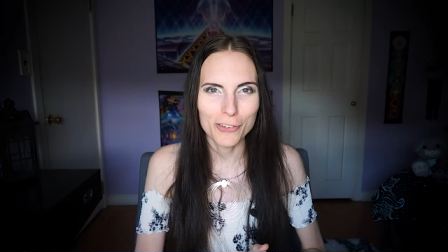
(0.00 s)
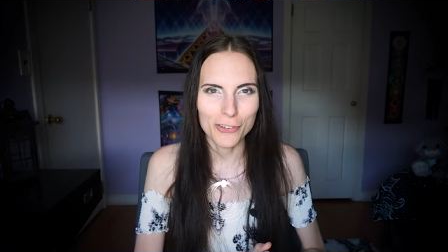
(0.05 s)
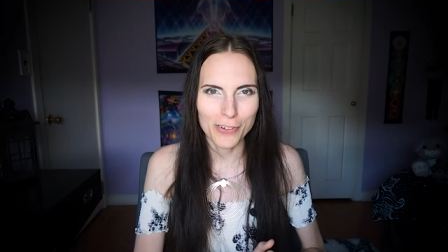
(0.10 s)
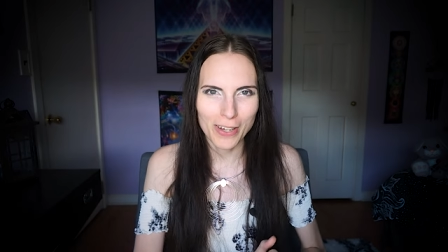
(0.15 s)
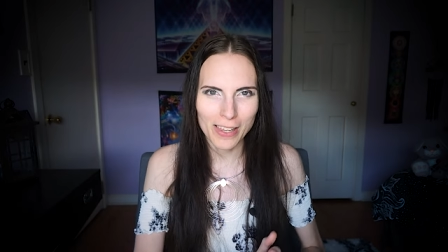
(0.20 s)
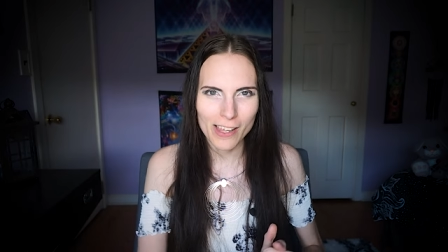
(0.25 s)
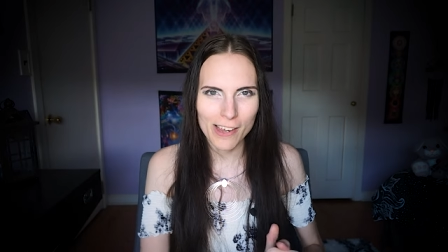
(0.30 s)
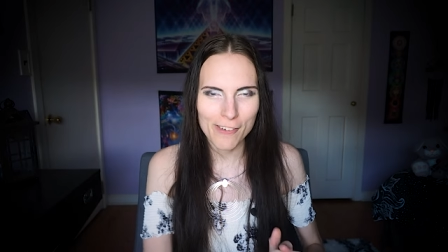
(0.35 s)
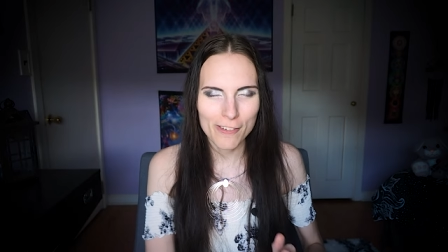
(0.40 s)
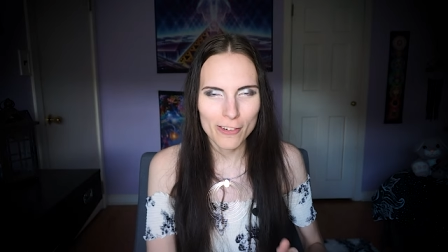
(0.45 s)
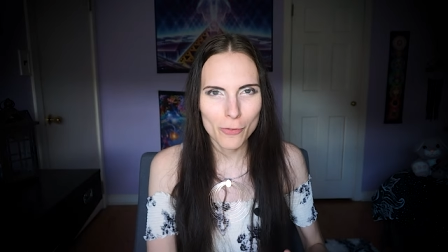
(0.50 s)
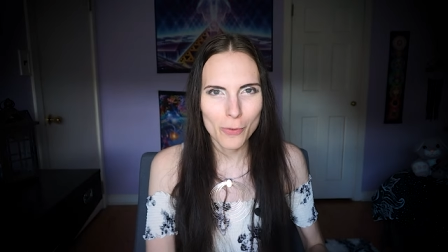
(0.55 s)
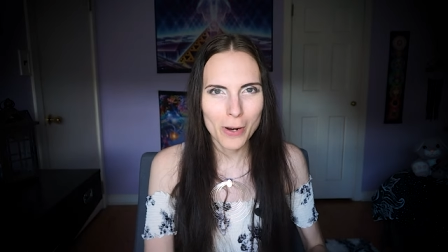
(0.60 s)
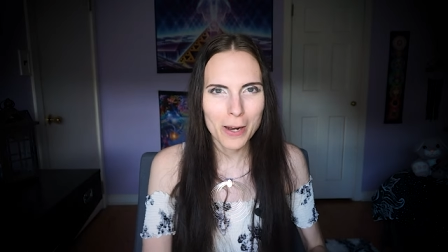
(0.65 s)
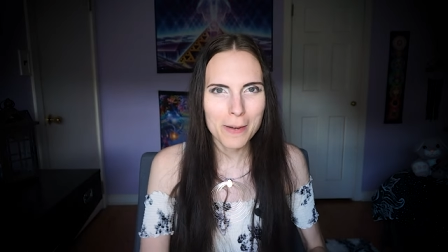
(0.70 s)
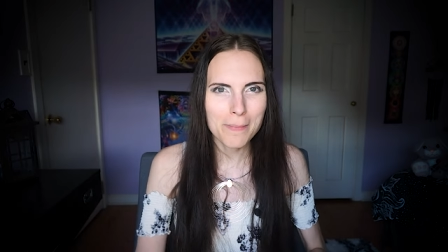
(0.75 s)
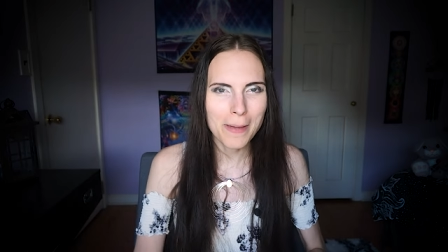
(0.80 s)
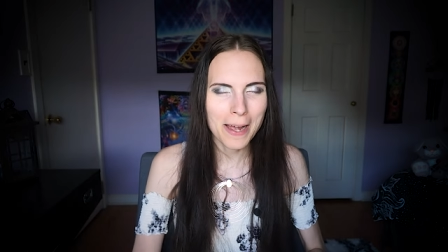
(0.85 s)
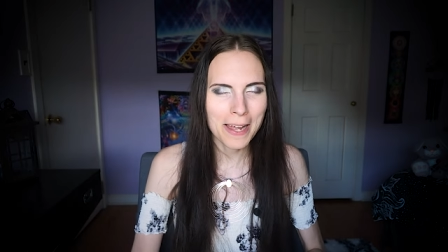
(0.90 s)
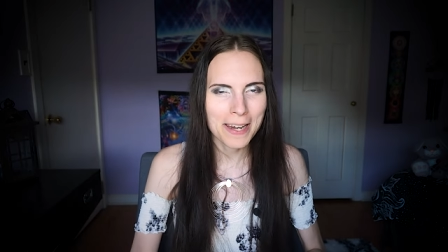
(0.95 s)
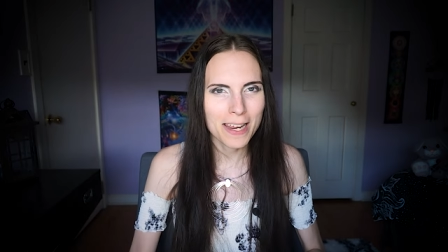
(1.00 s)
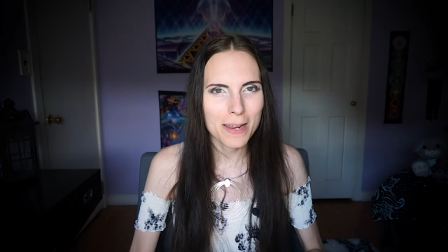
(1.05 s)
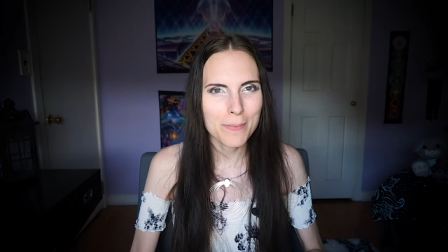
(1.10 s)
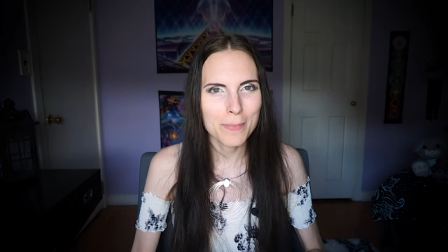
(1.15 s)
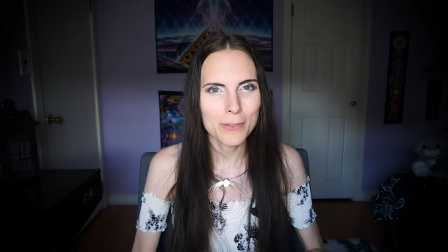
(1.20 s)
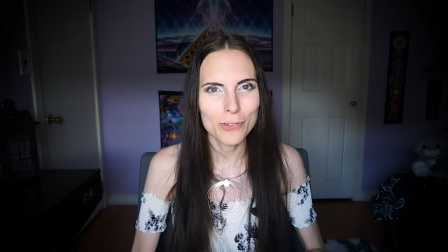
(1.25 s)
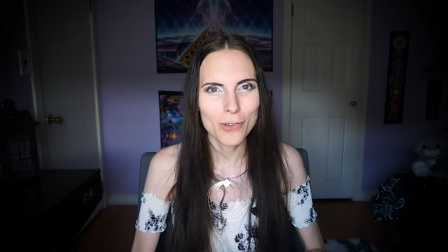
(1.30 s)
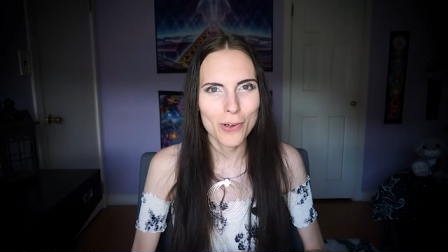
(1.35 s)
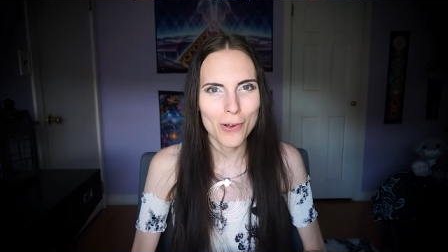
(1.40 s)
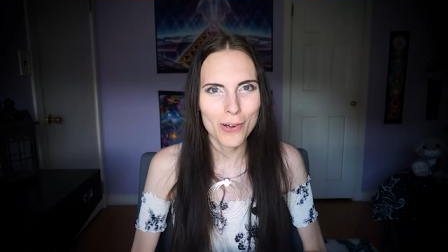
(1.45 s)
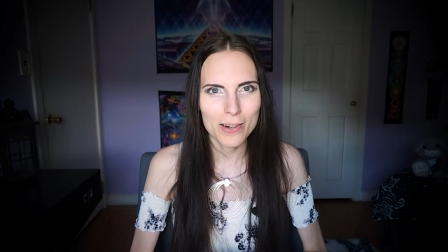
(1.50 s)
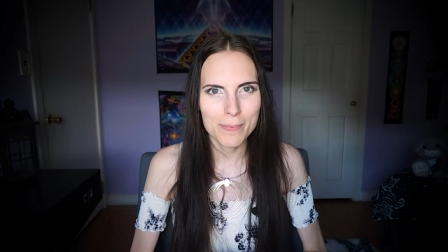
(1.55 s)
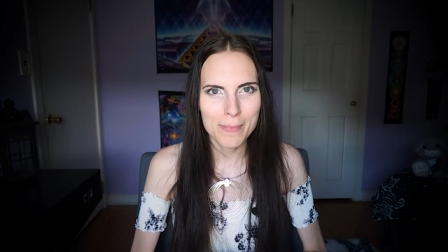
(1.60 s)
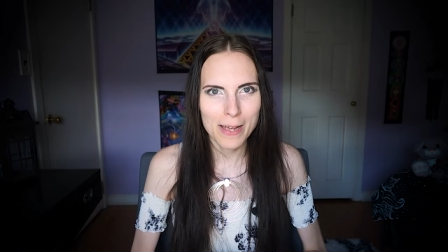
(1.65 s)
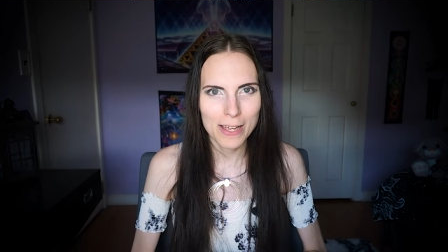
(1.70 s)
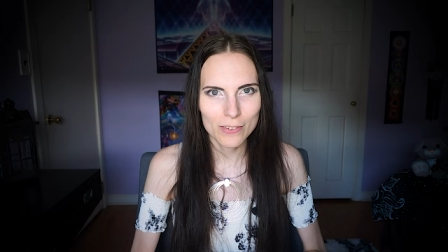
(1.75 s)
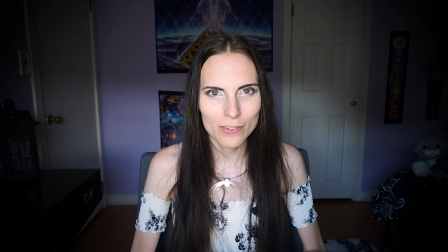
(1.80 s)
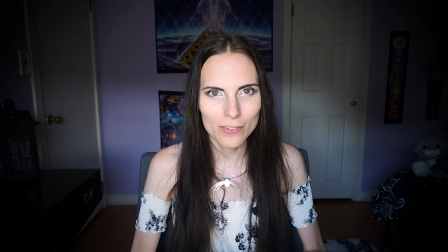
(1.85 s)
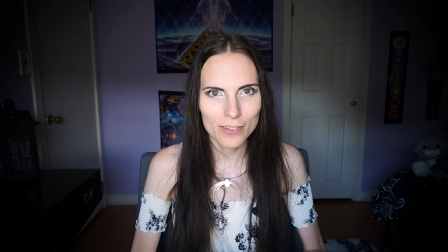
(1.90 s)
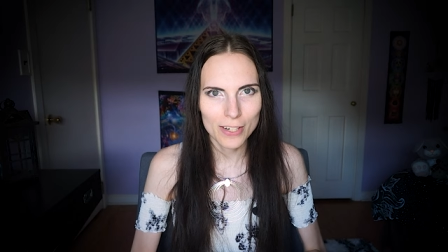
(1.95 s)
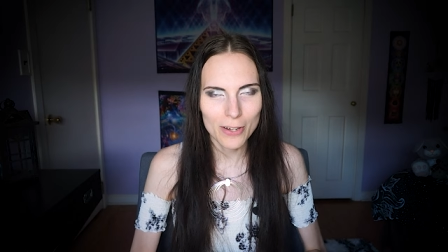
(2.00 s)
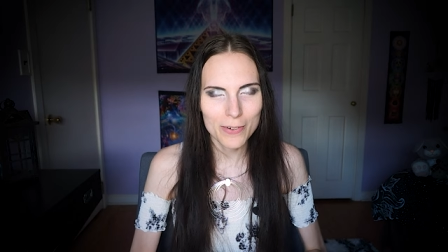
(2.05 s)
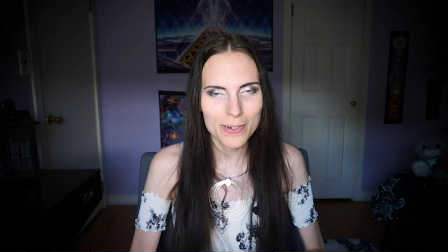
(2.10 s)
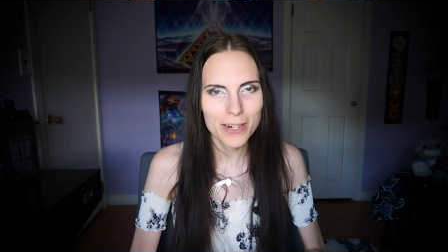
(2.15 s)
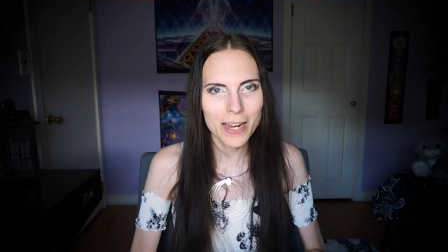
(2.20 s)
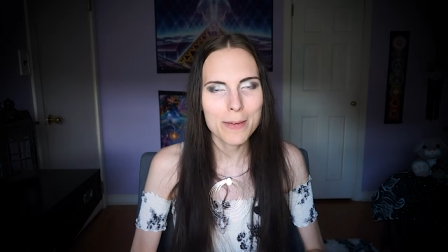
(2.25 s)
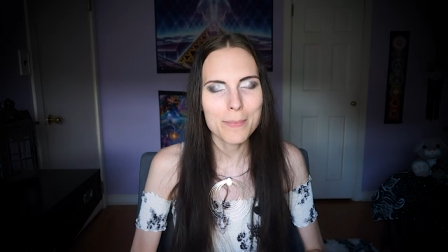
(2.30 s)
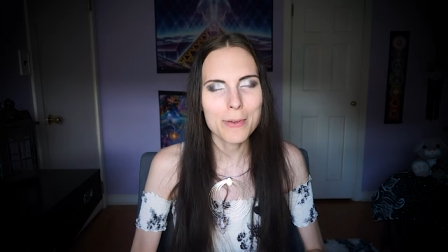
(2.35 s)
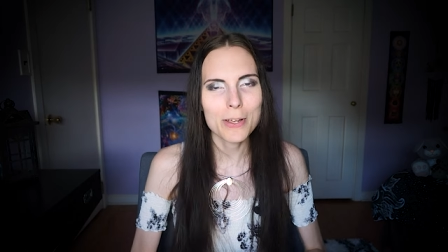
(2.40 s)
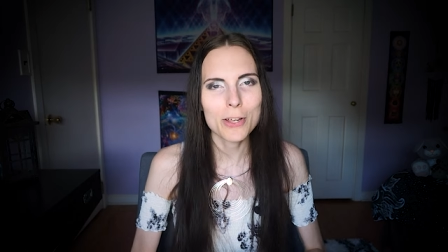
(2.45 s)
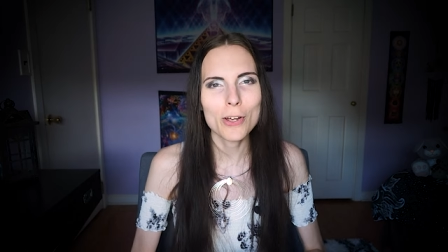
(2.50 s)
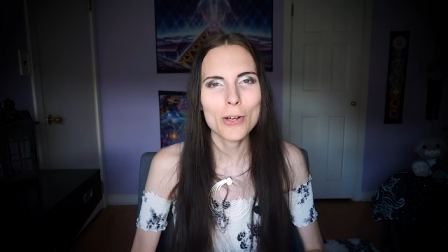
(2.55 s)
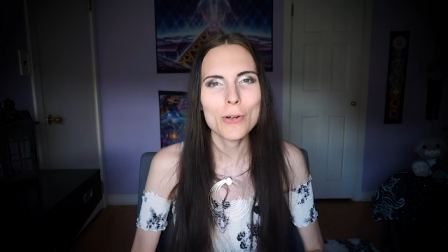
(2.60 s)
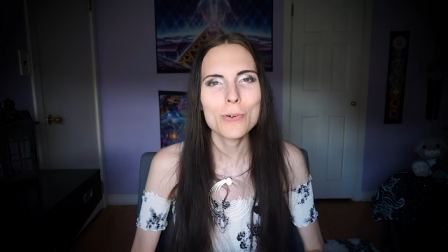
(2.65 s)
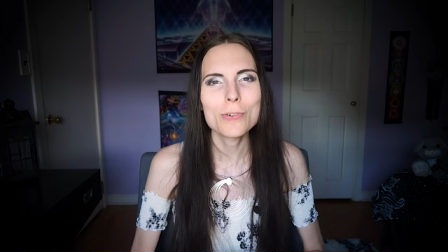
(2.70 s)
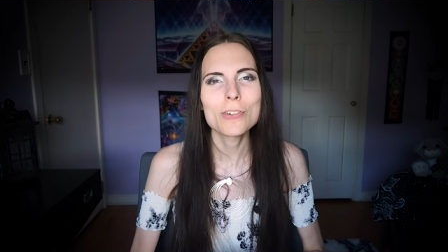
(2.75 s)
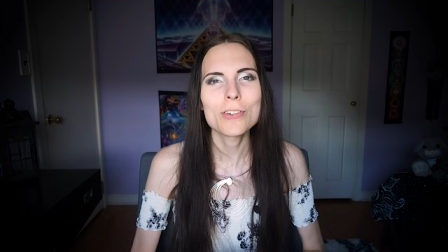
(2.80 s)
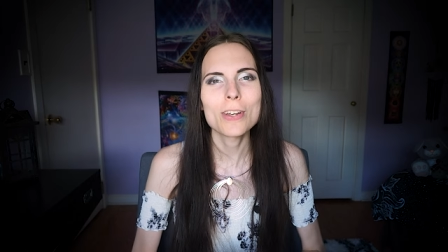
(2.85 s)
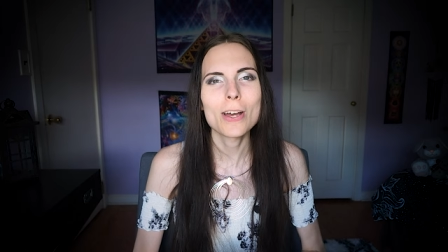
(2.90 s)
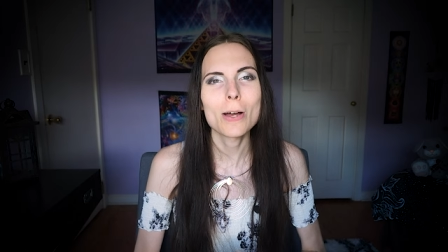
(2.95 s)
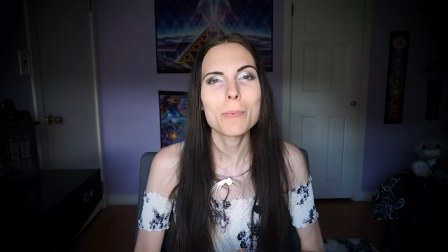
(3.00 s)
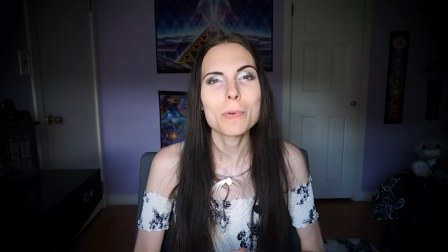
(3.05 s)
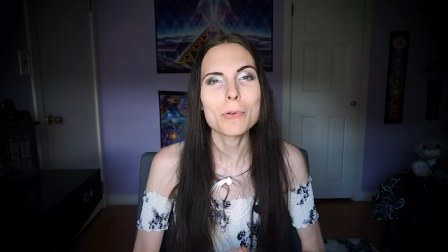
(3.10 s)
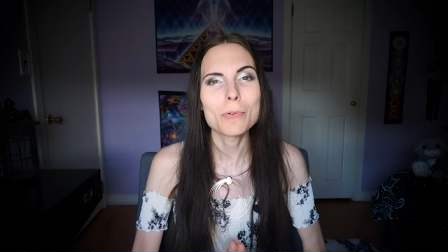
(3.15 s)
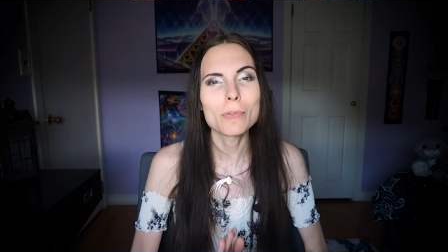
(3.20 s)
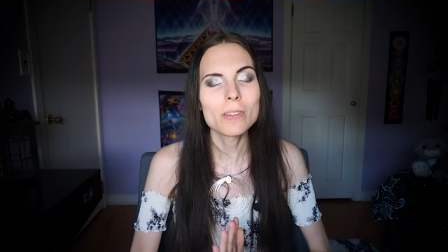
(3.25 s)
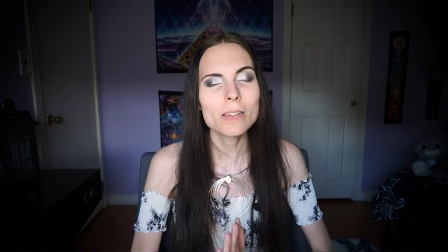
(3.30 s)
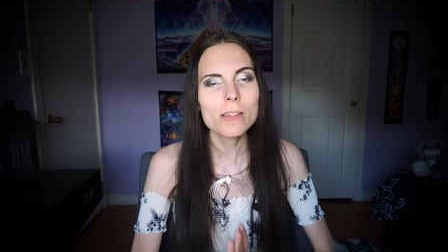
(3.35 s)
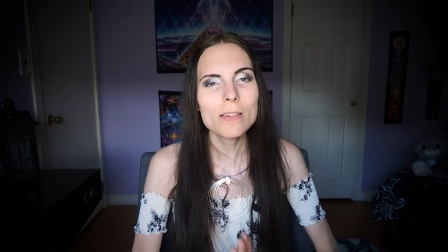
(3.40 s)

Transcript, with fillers: So hello everyone, my name is Autumn Asphodel and I am a coach to help you